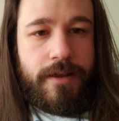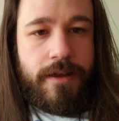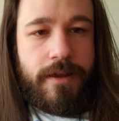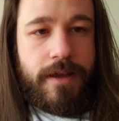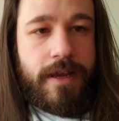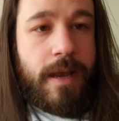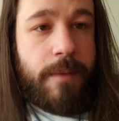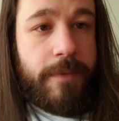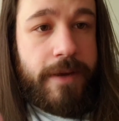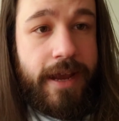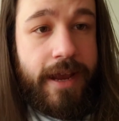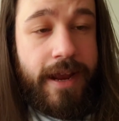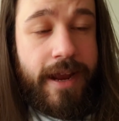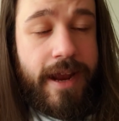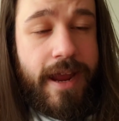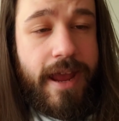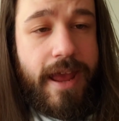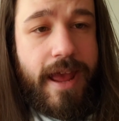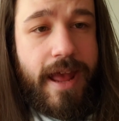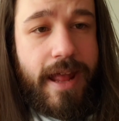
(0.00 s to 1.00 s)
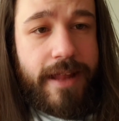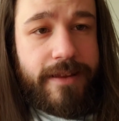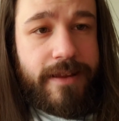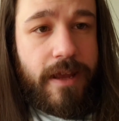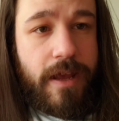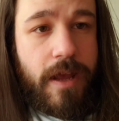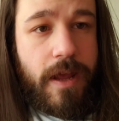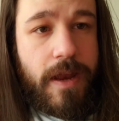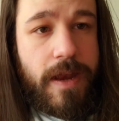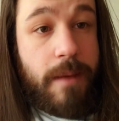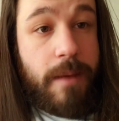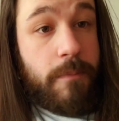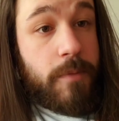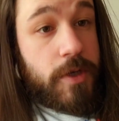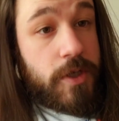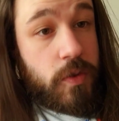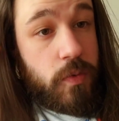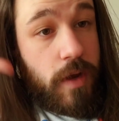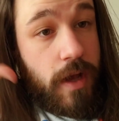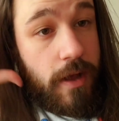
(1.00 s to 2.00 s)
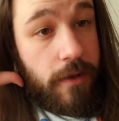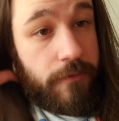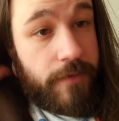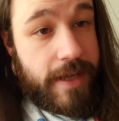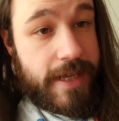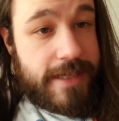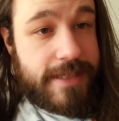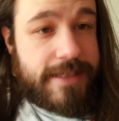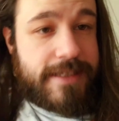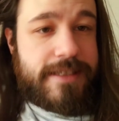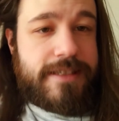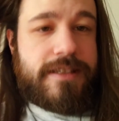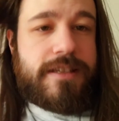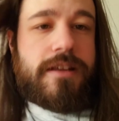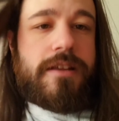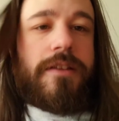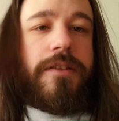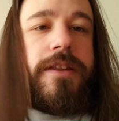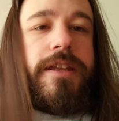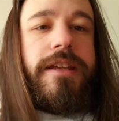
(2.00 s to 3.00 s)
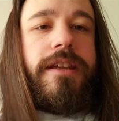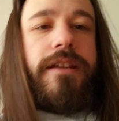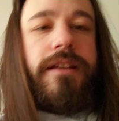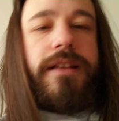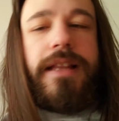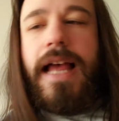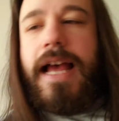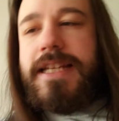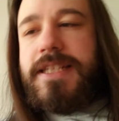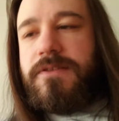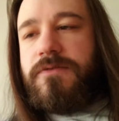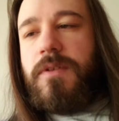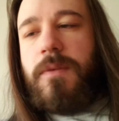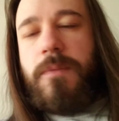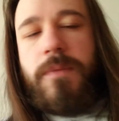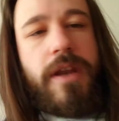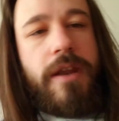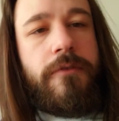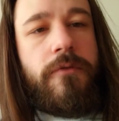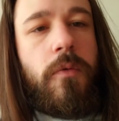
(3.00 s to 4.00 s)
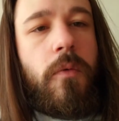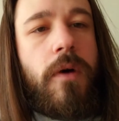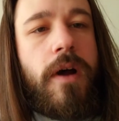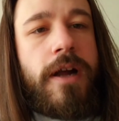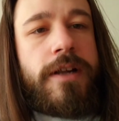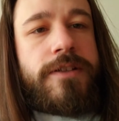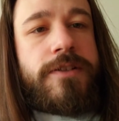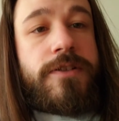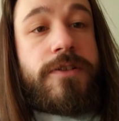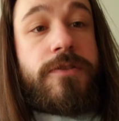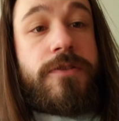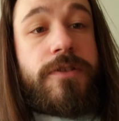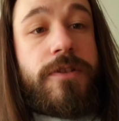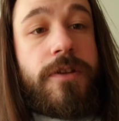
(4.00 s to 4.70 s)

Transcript: Coming in at number 12 is the last film that I've watched.